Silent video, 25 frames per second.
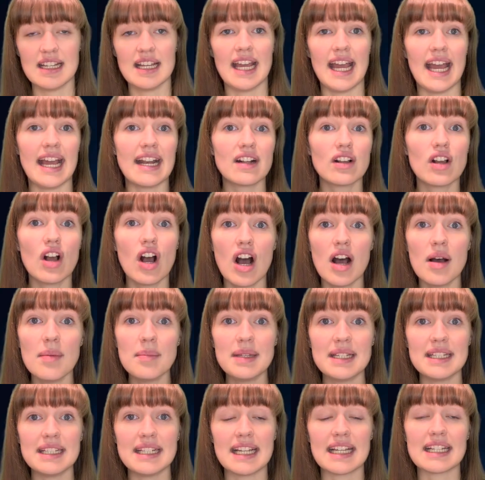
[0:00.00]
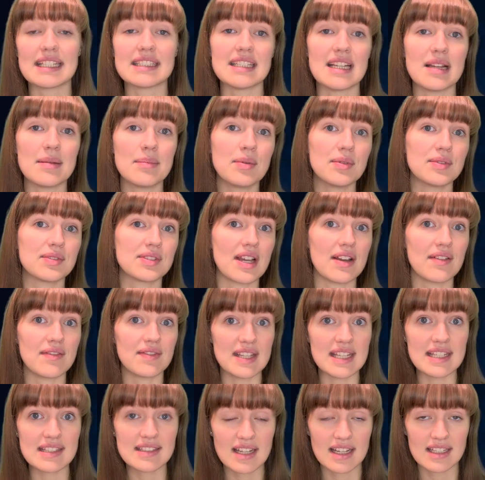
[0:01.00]
And common examples of
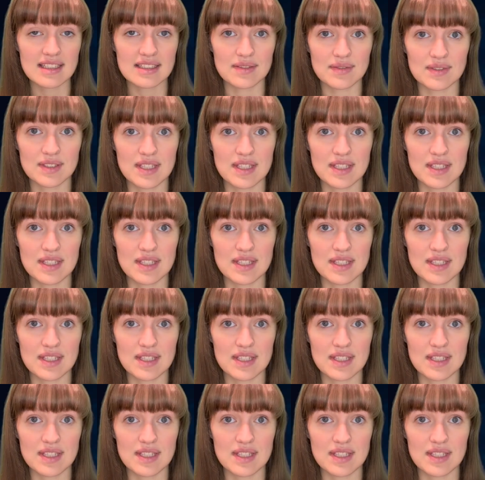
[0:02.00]
these kinds of